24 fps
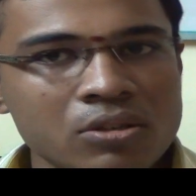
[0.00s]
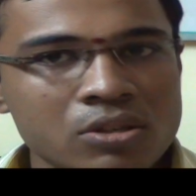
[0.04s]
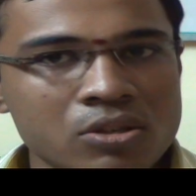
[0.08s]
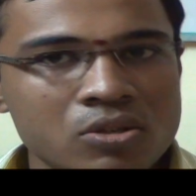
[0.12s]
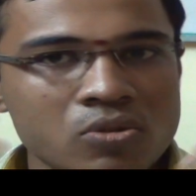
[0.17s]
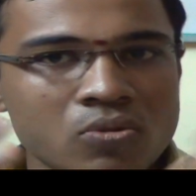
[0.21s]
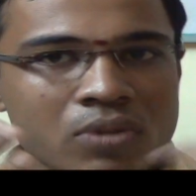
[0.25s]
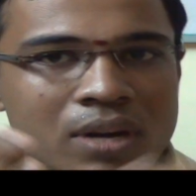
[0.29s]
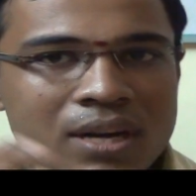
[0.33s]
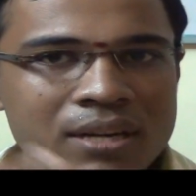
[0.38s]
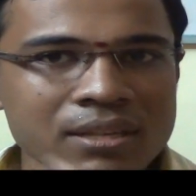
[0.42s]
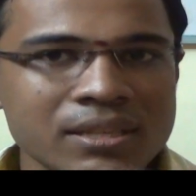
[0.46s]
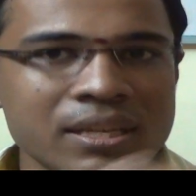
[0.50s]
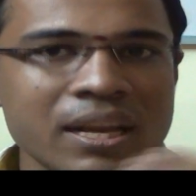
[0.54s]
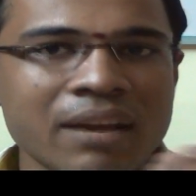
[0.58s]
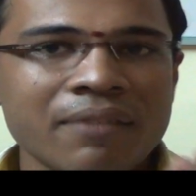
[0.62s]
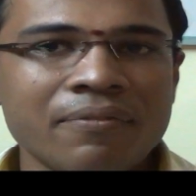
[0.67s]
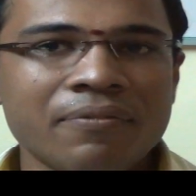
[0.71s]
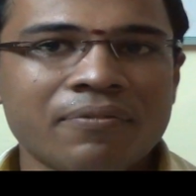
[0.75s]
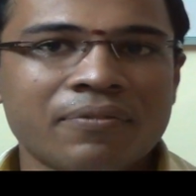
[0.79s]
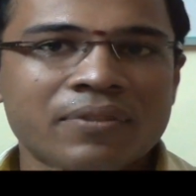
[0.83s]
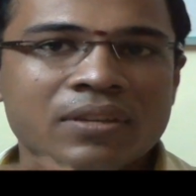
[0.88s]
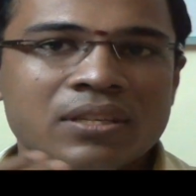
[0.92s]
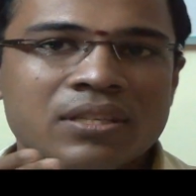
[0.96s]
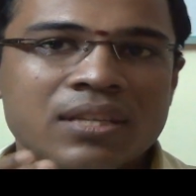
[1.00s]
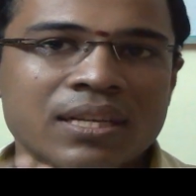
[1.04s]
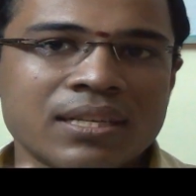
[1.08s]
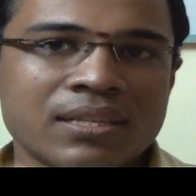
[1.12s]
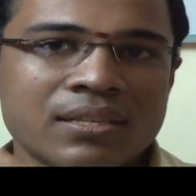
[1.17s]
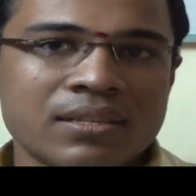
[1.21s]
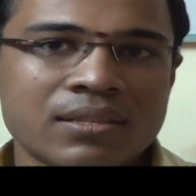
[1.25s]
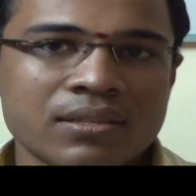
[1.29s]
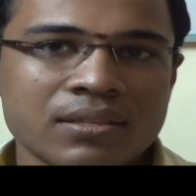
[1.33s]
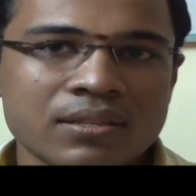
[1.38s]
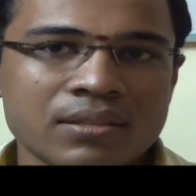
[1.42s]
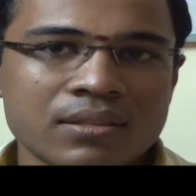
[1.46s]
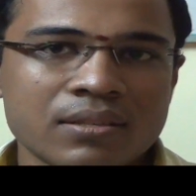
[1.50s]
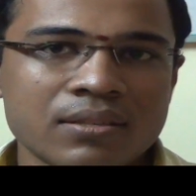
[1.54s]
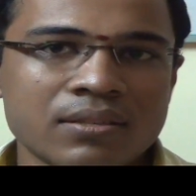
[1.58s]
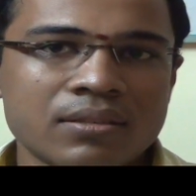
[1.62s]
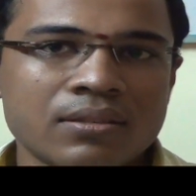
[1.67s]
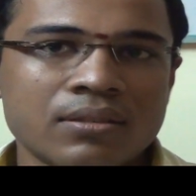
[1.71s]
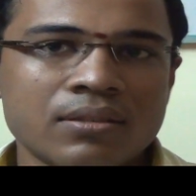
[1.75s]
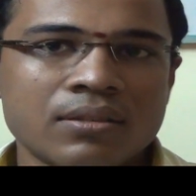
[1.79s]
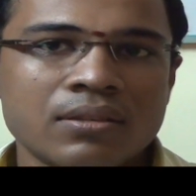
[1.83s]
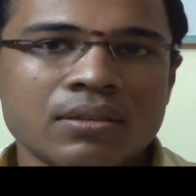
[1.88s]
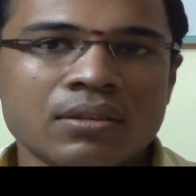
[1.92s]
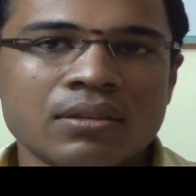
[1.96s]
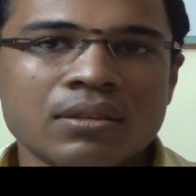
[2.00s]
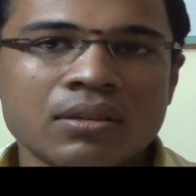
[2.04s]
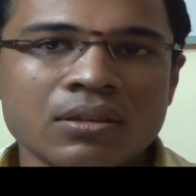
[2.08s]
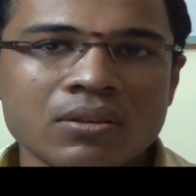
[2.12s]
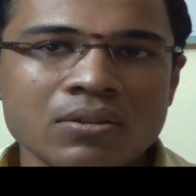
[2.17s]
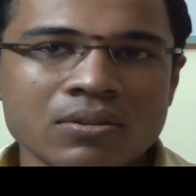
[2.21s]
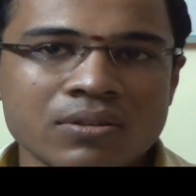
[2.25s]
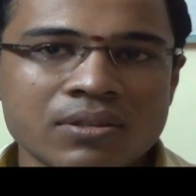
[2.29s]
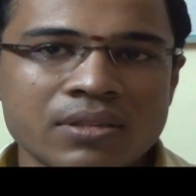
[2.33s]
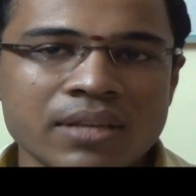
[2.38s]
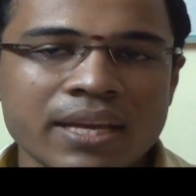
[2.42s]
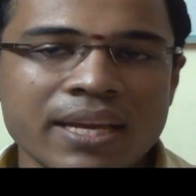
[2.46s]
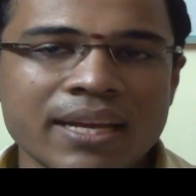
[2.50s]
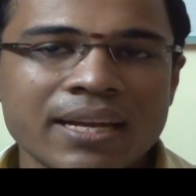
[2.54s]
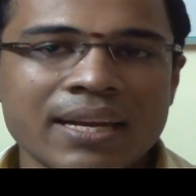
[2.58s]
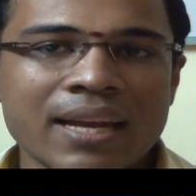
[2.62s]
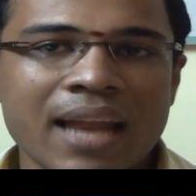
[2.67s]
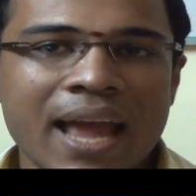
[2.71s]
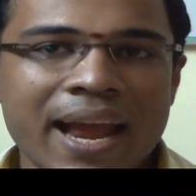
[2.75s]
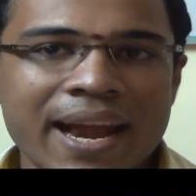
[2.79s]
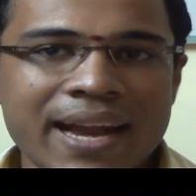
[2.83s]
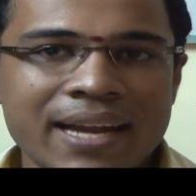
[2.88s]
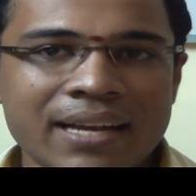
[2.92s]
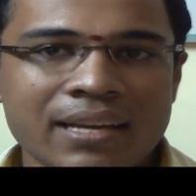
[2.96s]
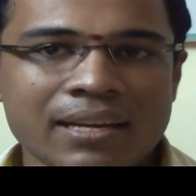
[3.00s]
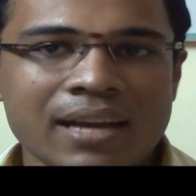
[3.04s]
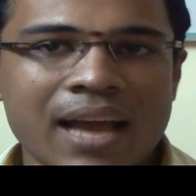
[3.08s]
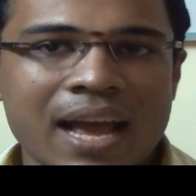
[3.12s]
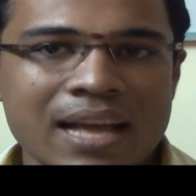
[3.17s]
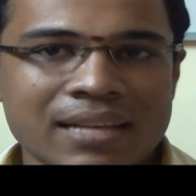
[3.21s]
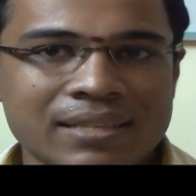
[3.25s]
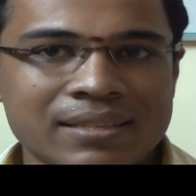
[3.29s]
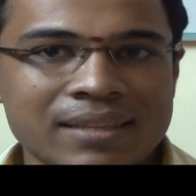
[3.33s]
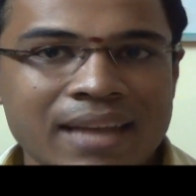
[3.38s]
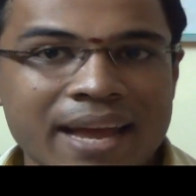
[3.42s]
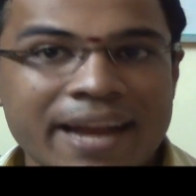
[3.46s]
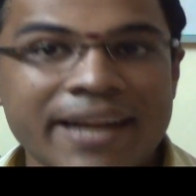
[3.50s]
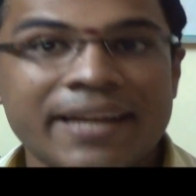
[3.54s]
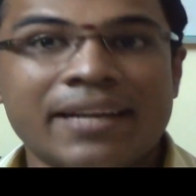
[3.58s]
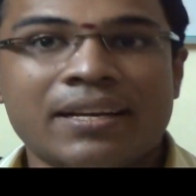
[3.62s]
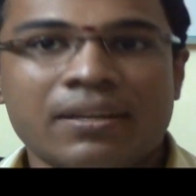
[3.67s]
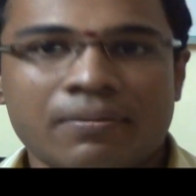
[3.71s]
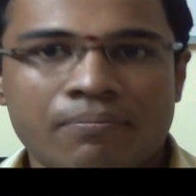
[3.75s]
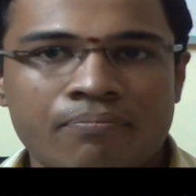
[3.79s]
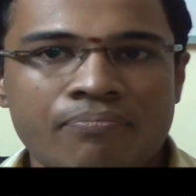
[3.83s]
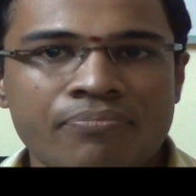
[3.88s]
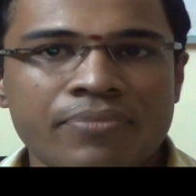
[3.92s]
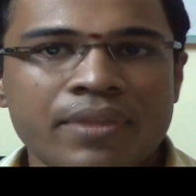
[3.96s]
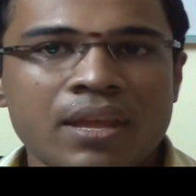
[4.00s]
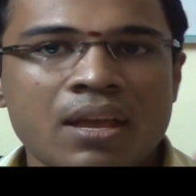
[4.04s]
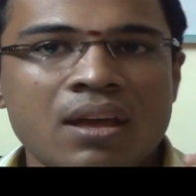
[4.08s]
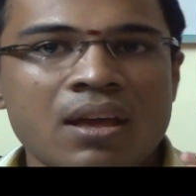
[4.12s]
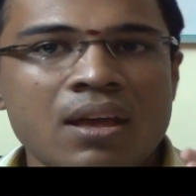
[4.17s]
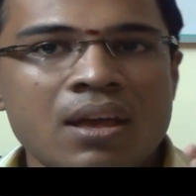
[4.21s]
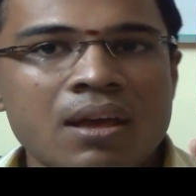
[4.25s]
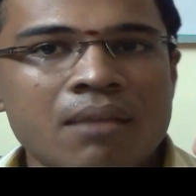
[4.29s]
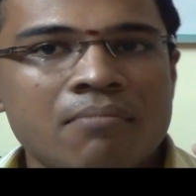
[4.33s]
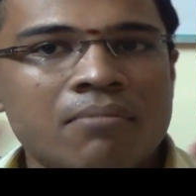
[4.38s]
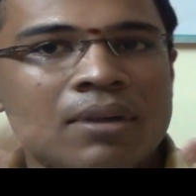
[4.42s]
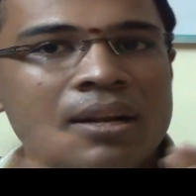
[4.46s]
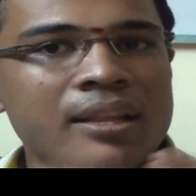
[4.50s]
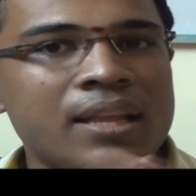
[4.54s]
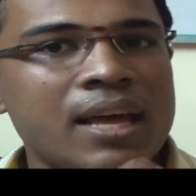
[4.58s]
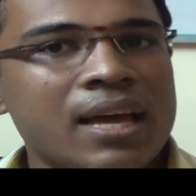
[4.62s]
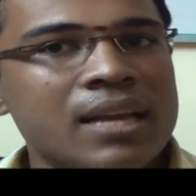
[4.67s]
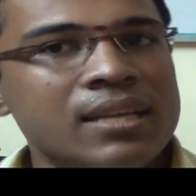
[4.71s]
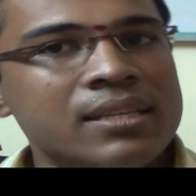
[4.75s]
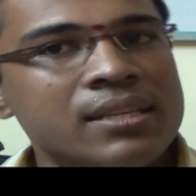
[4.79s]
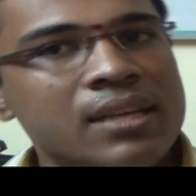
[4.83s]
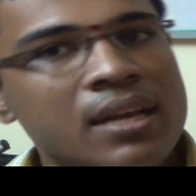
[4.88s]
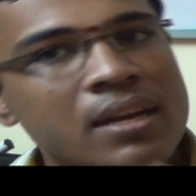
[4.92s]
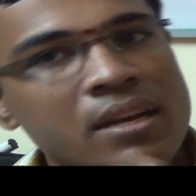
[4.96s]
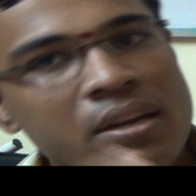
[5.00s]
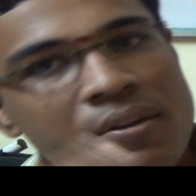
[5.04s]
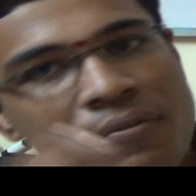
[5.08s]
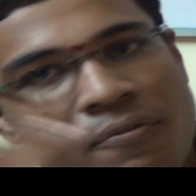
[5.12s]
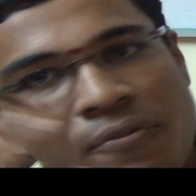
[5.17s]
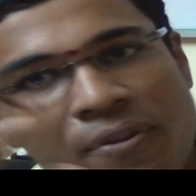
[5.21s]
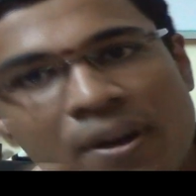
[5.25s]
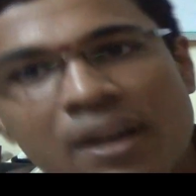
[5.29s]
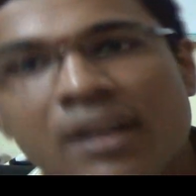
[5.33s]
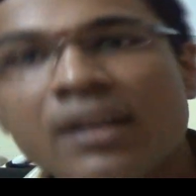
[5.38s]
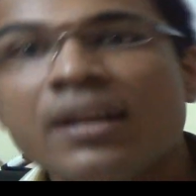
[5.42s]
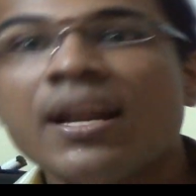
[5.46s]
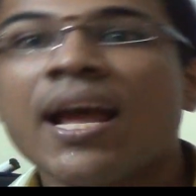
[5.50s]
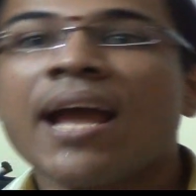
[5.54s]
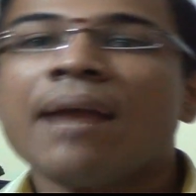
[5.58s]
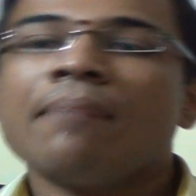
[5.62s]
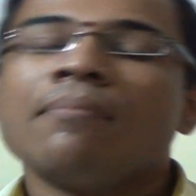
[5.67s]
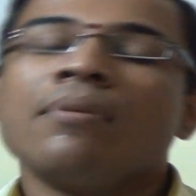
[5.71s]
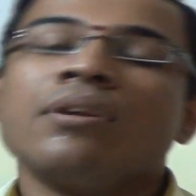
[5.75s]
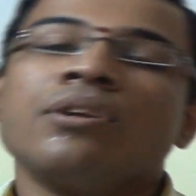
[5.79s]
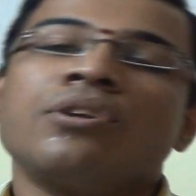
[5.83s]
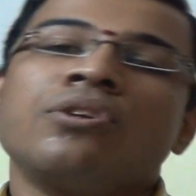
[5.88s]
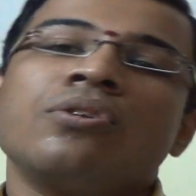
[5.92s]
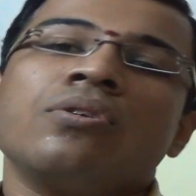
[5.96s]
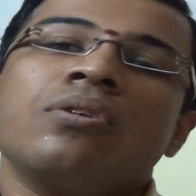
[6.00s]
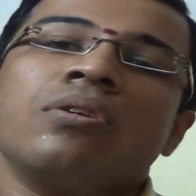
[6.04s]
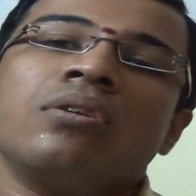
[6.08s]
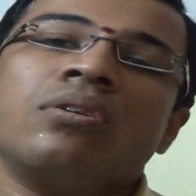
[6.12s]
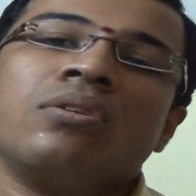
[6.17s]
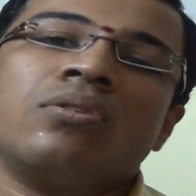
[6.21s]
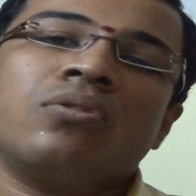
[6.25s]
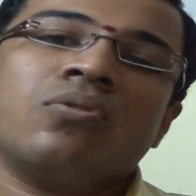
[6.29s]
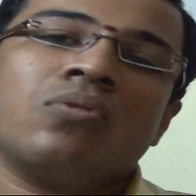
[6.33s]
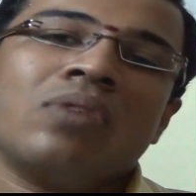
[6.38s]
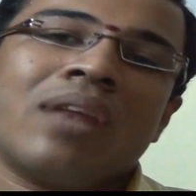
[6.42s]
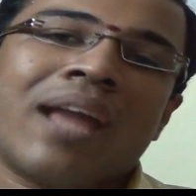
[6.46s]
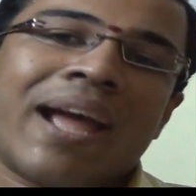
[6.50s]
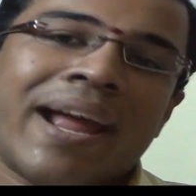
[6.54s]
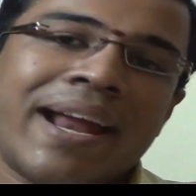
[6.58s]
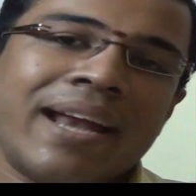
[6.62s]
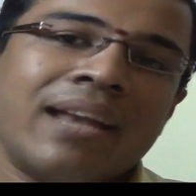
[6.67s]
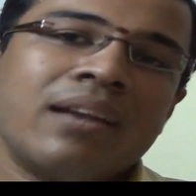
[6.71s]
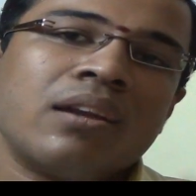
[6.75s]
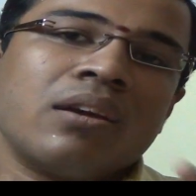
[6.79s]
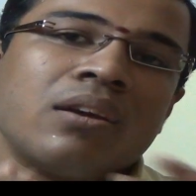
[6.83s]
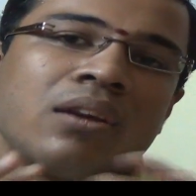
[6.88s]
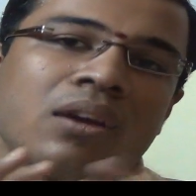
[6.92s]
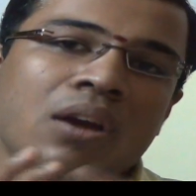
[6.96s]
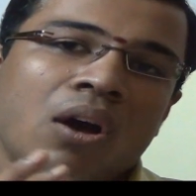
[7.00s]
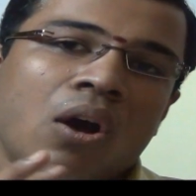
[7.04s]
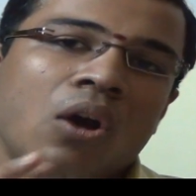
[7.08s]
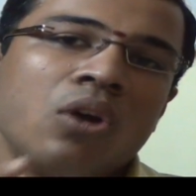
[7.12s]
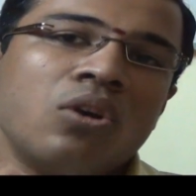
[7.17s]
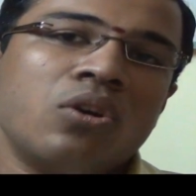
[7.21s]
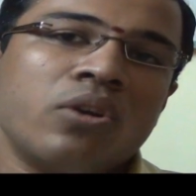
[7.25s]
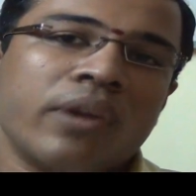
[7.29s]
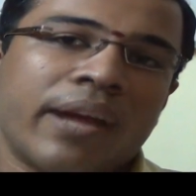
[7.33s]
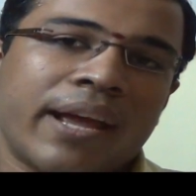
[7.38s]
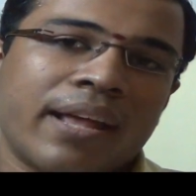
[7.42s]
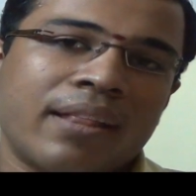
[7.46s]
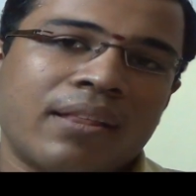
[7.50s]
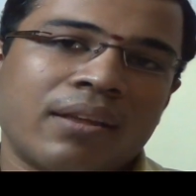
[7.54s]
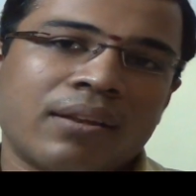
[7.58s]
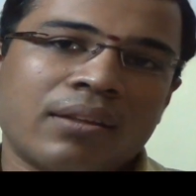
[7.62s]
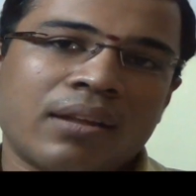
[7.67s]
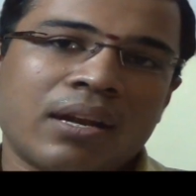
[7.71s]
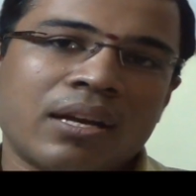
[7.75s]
Students have just seen light as light, but there is a different dimension to light altogether.